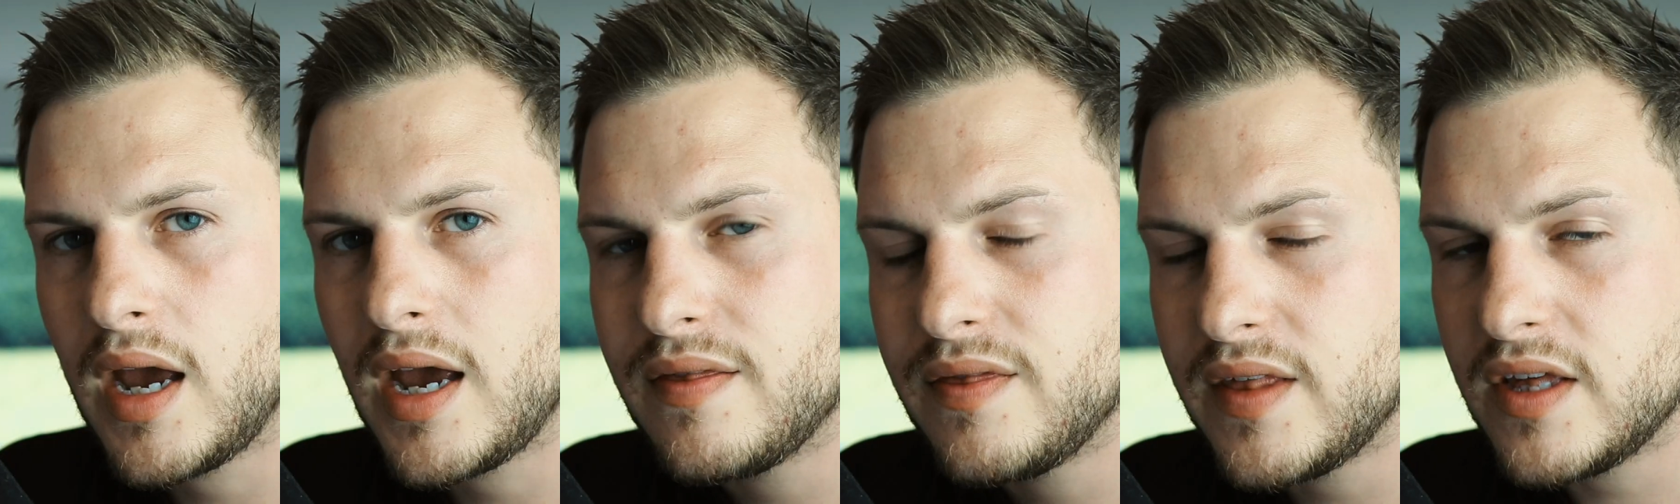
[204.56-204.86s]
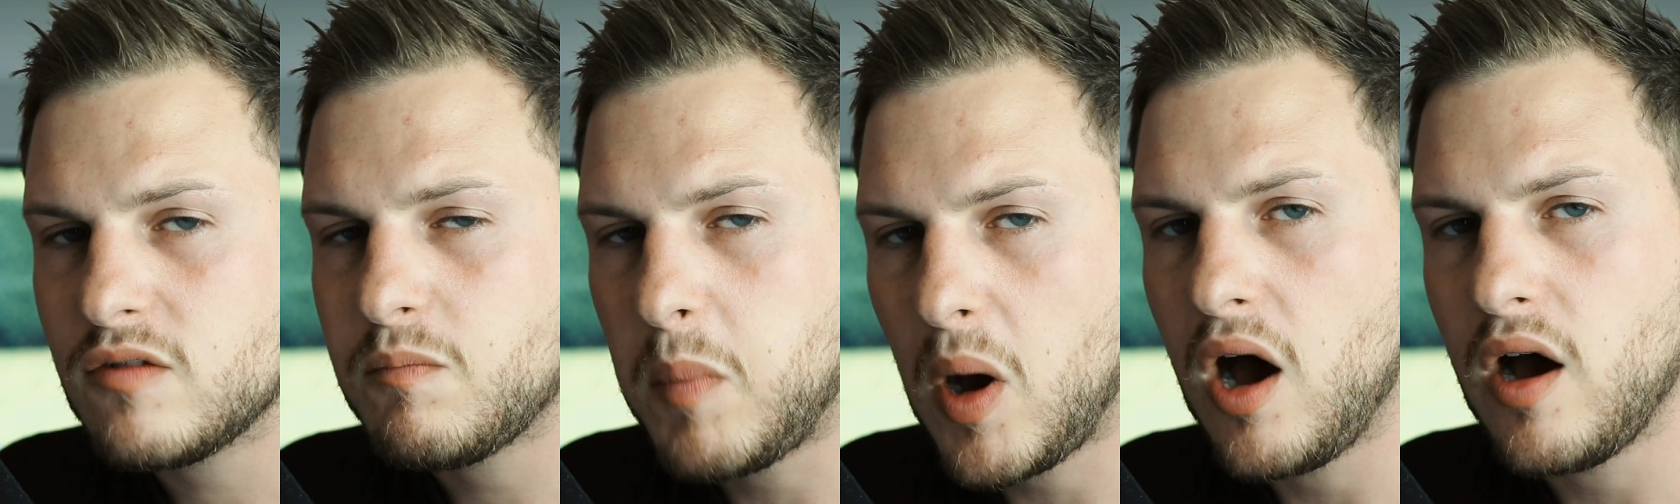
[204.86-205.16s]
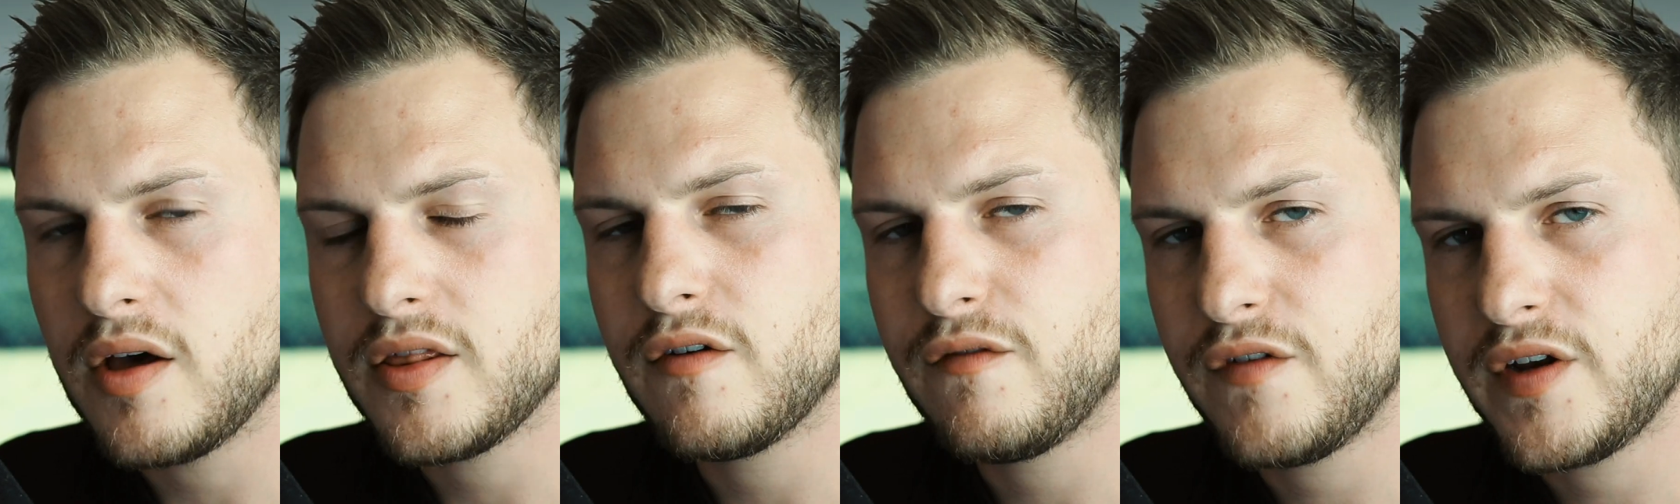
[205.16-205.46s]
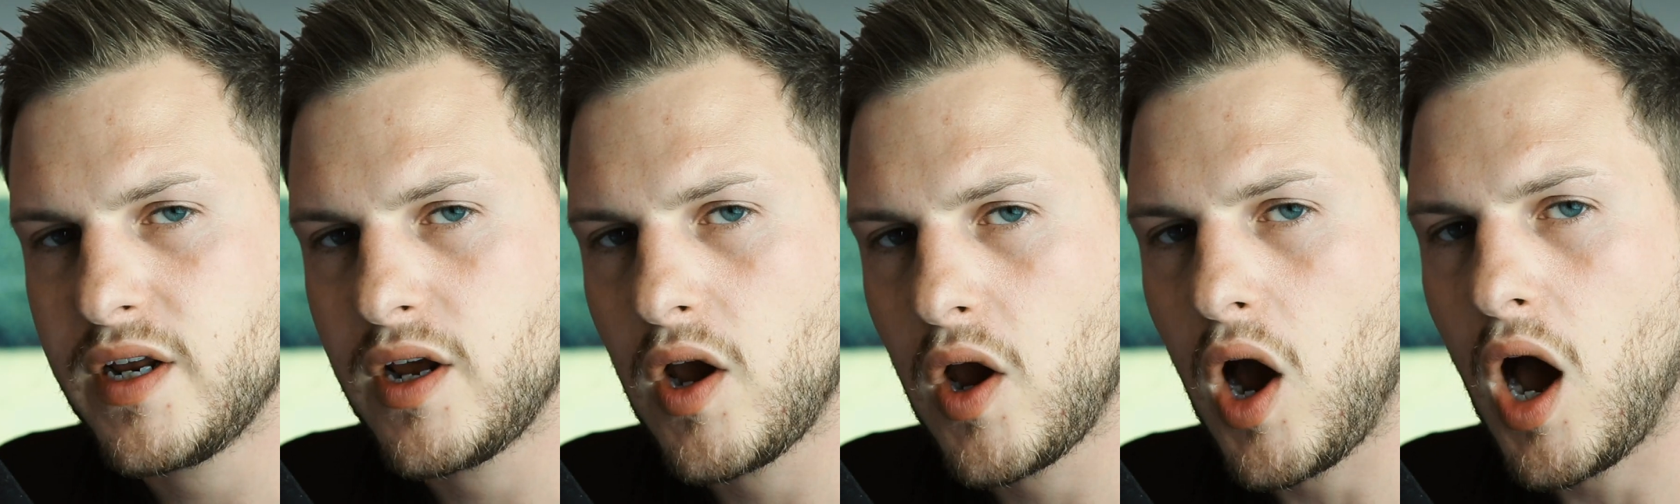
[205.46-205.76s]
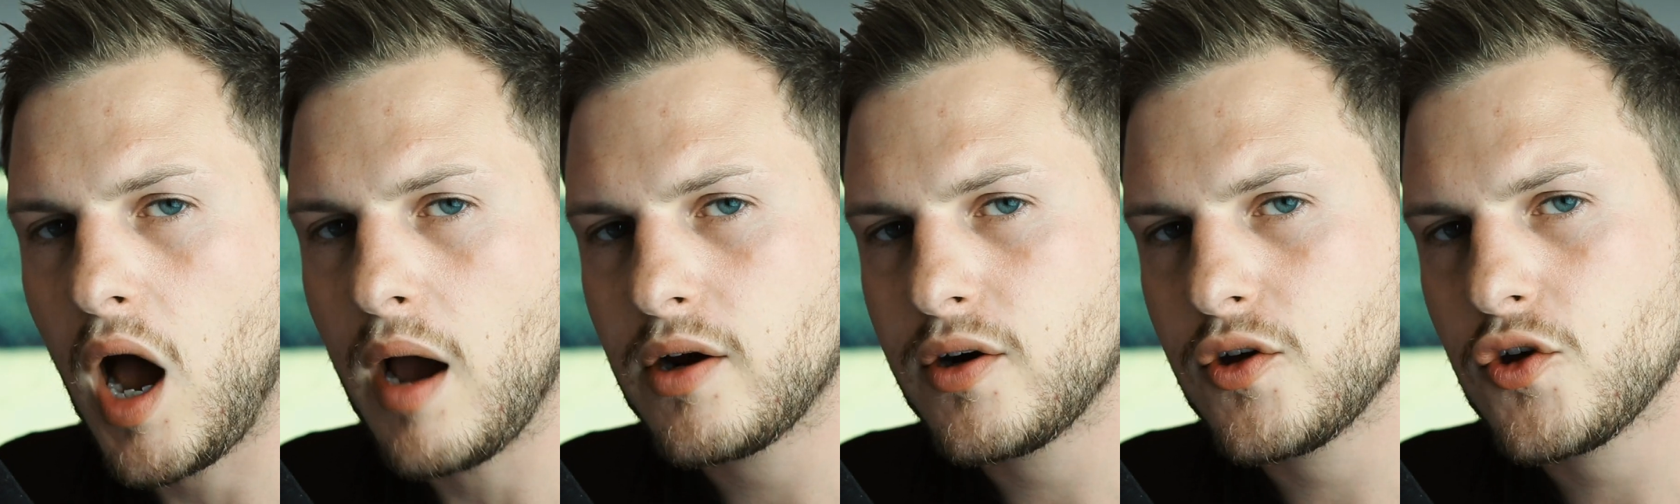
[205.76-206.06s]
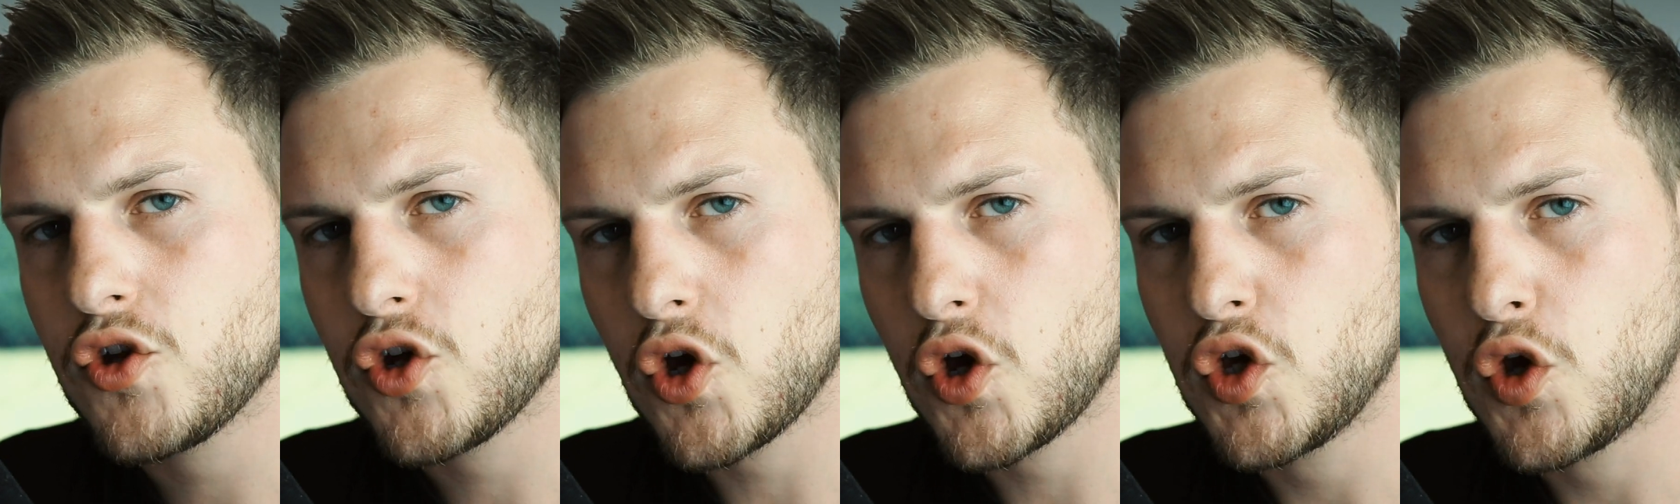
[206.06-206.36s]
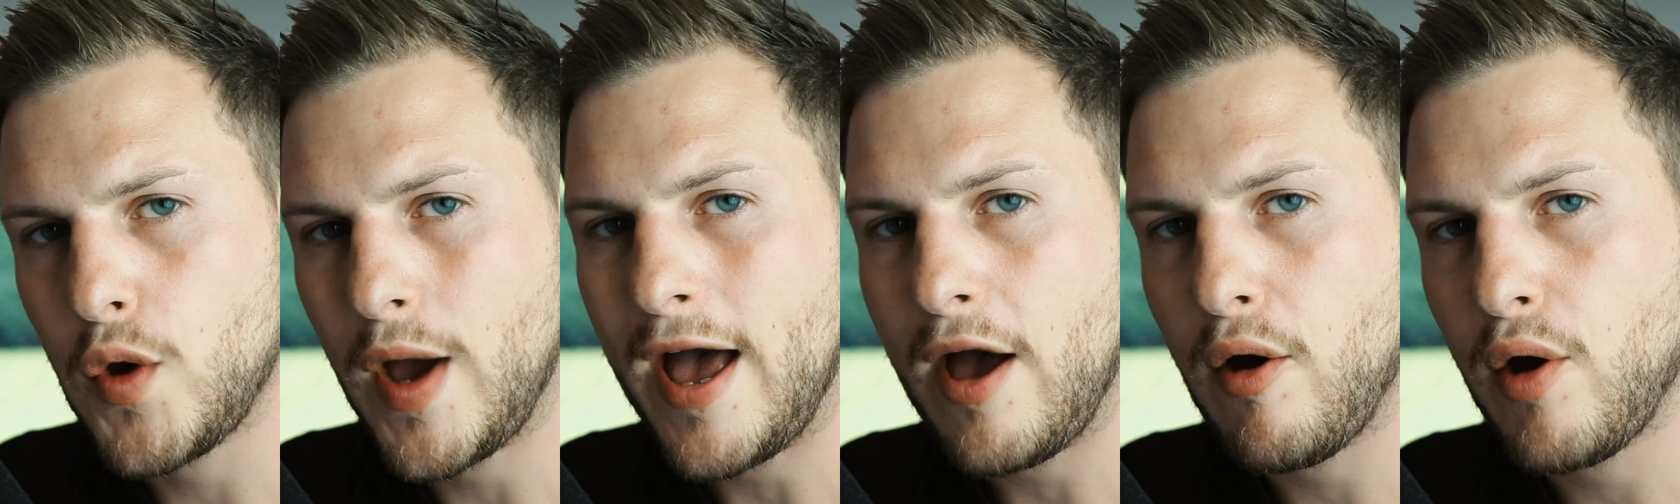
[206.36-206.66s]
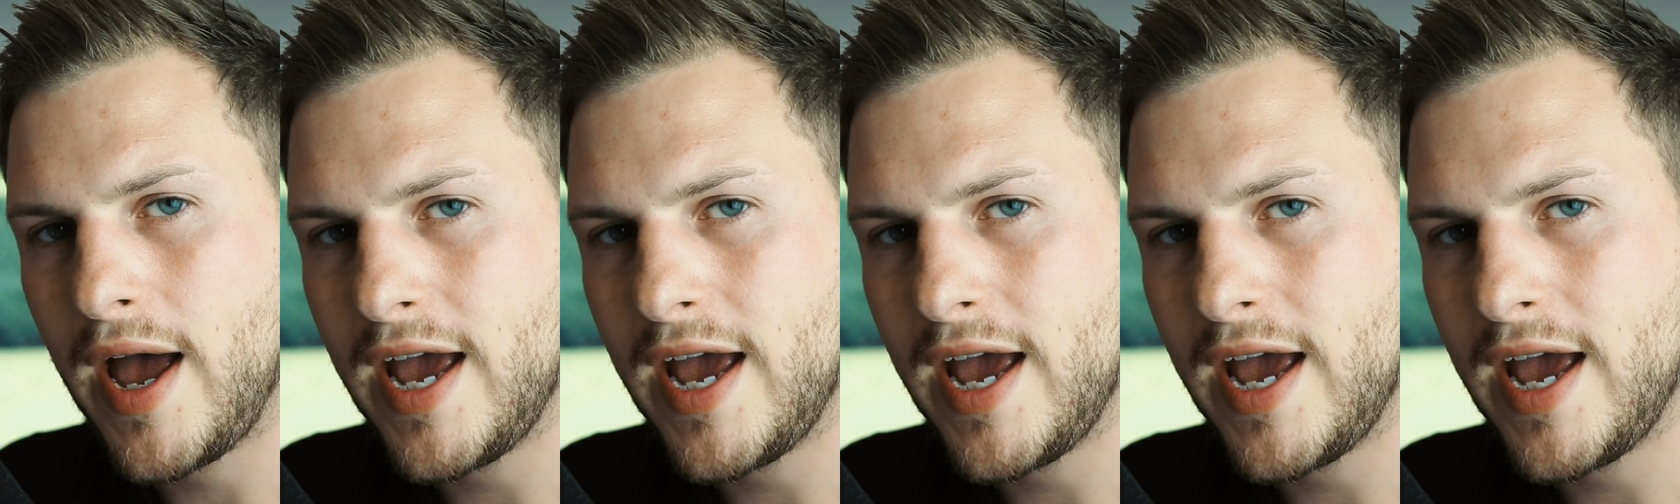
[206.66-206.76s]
In this part of the video, I'm going to show you how